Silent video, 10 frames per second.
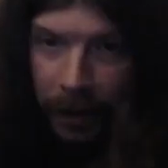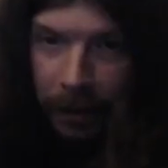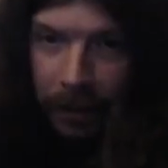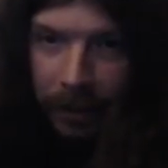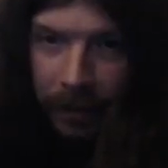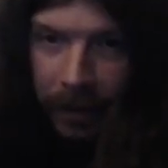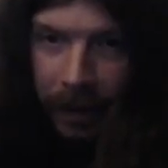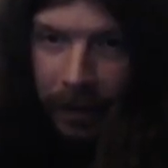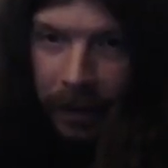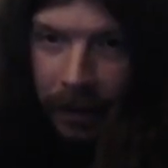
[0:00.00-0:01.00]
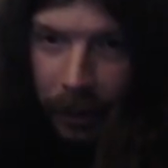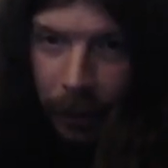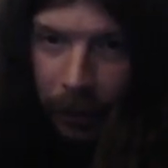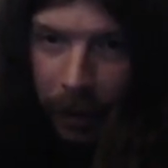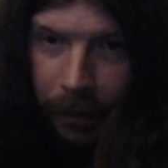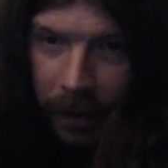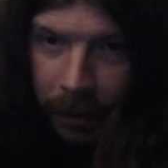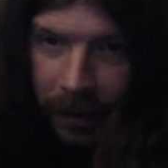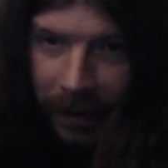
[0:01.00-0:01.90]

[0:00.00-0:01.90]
him. He's all wrapped up in a.